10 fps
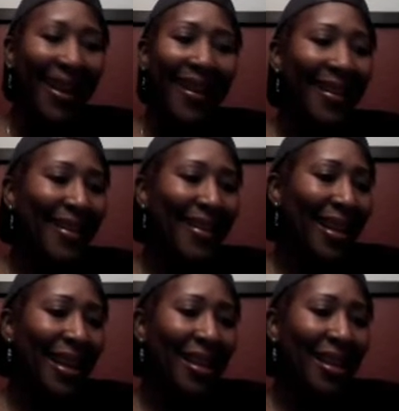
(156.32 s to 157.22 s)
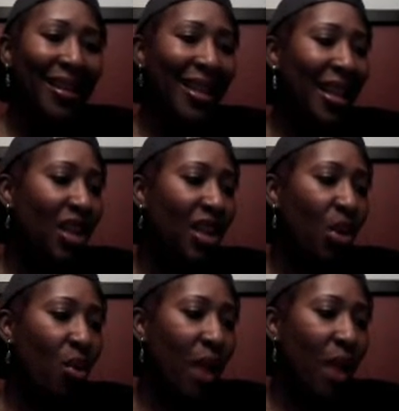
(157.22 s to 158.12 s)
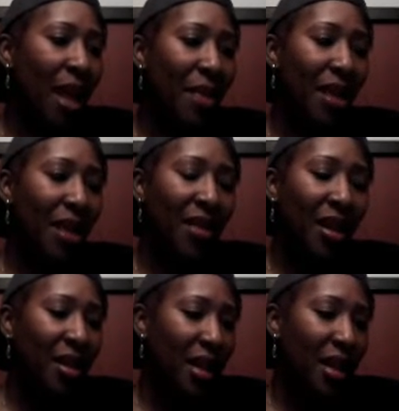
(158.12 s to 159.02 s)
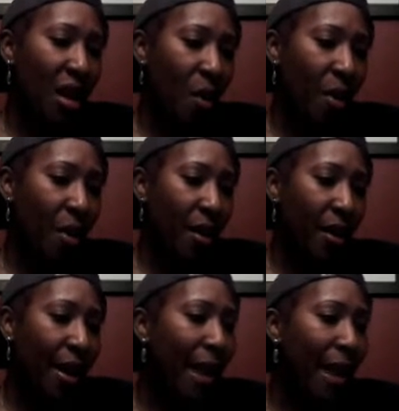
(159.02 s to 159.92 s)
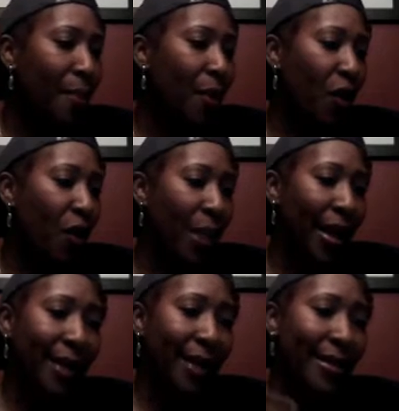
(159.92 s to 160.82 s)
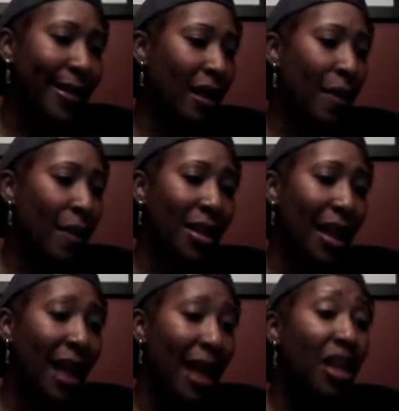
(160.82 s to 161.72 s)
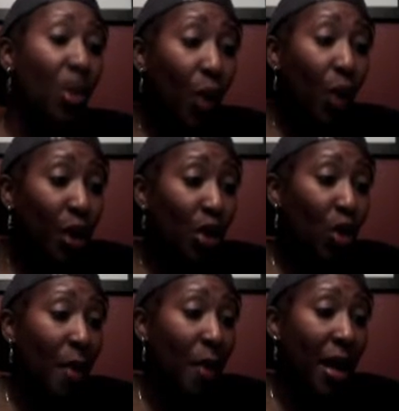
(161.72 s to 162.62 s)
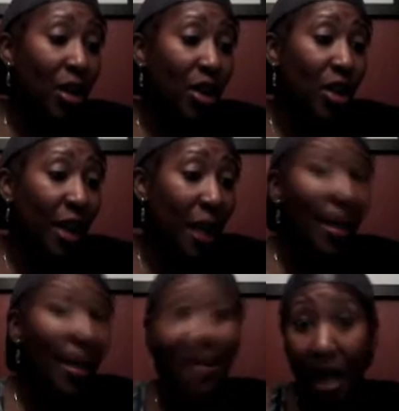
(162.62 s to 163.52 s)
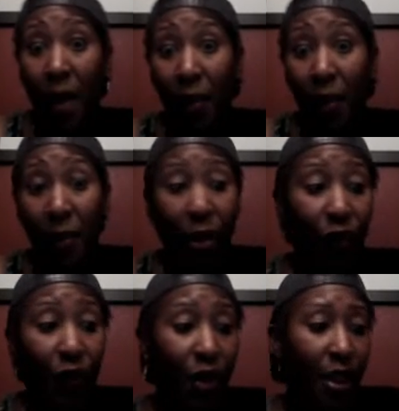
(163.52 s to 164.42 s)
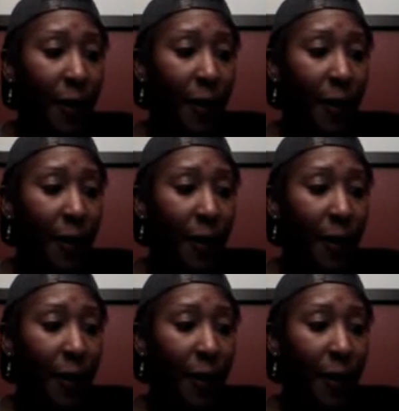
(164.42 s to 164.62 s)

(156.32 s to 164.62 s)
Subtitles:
The skinny little teenager grabbed Aunt Thea to help her, and they both began to slip and slide until one of the store managers came out to help them both, you see.